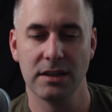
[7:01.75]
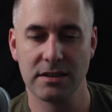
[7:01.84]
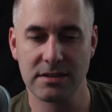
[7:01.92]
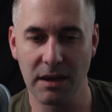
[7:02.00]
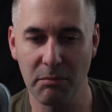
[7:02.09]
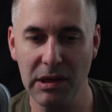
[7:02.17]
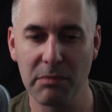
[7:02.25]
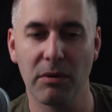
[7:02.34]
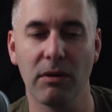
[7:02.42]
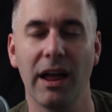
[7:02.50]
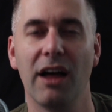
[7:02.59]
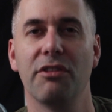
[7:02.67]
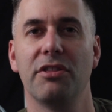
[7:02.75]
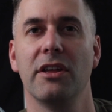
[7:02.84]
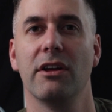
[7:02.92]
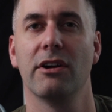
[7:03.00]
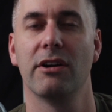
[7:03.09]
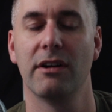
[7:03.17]
Let's get people
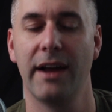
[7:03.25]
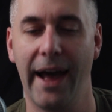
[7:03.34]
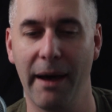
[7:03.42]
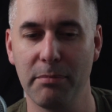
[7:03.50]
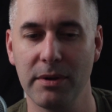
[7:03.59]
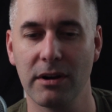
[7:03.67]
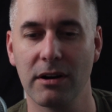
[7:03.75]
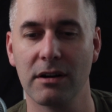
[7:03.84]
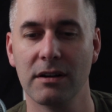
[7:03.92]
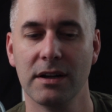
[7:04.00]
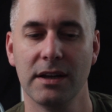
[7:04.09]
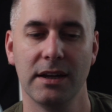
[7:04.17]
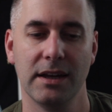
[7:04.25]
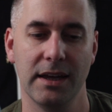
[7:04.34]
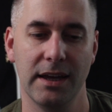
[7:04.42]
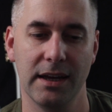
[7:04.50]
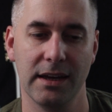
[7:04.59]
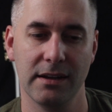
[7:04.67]
healthier, happier,
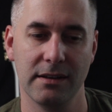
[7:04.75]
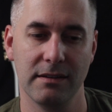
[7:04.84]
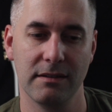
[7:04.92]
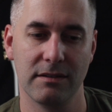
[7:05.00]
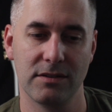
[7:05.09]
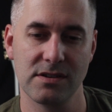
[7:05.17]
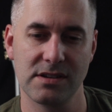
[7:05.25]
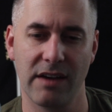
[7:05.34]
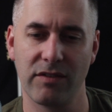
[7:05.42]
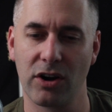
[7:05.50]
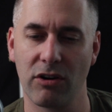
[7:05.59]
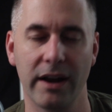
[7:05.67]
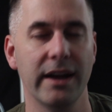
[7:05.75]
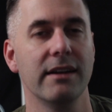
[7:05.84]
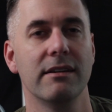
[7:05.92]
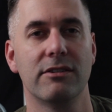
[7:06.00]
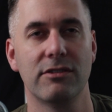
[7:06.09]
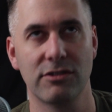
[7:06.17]
and just have a greater
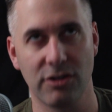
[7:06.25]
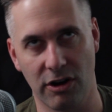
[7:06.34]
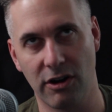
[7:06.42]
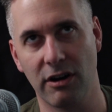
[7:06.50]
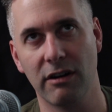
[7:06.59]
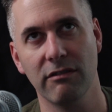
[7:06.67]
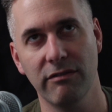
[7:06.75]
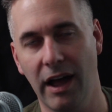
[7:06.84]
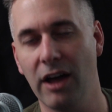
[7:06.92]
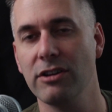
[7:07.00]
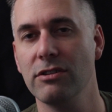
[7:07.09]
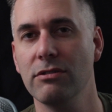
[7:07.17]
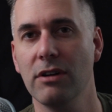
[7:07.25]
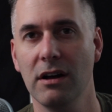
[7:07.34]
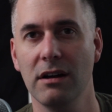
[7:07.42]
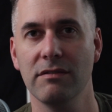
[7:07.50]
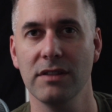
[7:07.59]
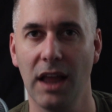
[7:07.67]
value
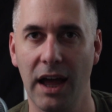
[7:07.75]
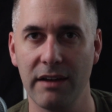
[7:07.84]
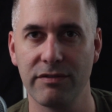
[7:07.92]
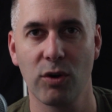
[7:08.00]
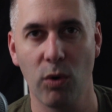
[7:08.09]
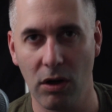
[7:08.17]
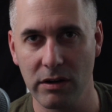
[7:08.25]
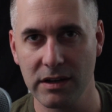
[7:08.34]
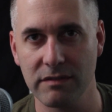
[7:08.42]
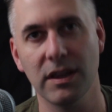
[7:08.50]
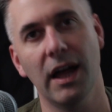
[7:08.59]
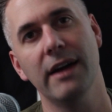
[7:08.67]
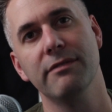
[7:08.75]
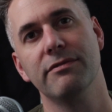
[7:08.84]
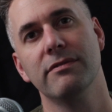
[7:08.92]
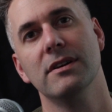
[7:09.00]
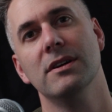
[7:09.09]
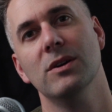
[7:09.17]
of life, quality of life,
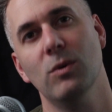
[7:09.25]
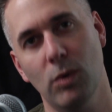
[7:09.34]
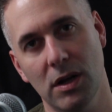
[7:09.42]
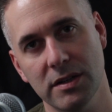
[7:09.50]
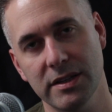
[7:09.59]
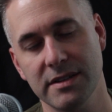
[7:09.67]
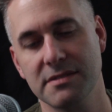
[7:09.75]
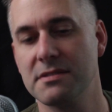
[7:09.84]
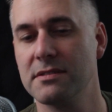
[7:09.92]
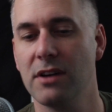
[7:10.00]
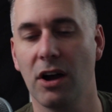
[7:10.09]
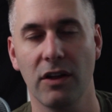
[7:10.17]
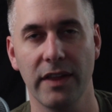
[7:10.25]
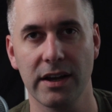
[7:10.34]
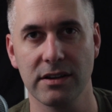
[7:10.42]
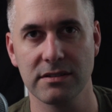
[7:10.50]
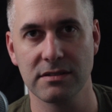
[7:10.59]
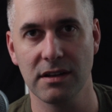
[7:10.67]
wellness, all that
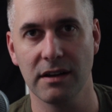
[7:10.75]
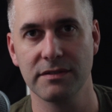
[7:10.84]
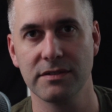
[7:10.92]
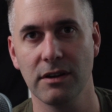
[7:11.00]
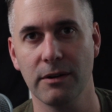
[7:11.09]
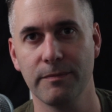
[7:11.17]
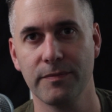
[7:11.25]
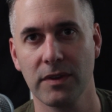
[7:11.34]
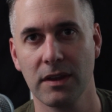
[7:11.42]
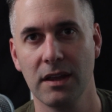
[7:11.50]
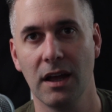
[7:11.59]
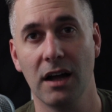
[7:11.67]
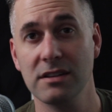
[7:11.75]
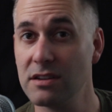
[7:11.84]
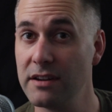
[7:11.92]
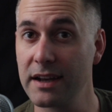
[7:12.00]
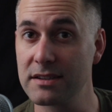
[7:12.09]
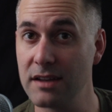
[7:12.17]
good stuff. So
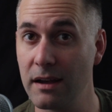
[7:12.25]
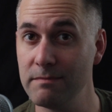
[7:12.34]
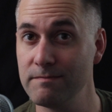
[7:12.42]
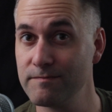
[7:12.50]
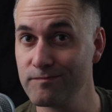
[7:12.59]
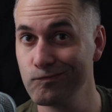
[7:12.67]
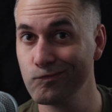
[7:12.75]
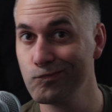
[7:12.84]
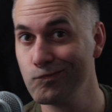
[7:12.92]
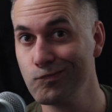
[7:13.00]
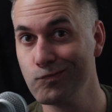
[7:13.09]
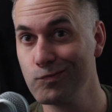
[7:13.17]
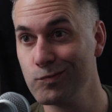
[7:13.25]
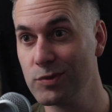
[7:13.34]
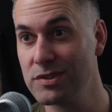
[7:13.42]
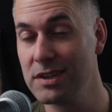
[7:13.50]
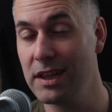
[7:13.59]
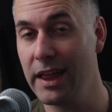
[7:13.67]
until next time, we'll
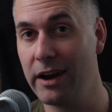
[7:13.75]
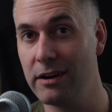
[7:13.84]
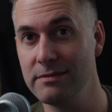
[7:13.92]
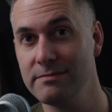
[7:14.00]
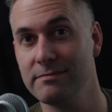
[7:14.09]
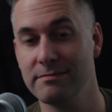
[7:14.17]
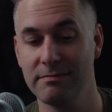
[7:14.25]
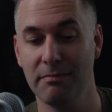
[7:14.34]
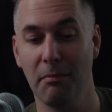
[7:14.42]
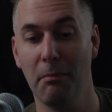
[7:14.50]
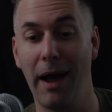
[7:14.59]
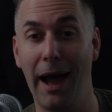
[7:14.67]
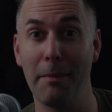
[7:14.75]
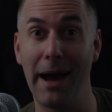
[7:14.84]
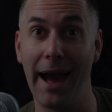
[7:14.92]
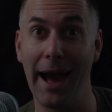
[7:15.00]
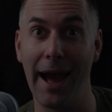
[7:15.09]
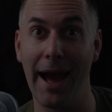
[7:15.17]
see you later. Bye
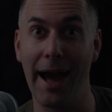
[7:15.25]
bye.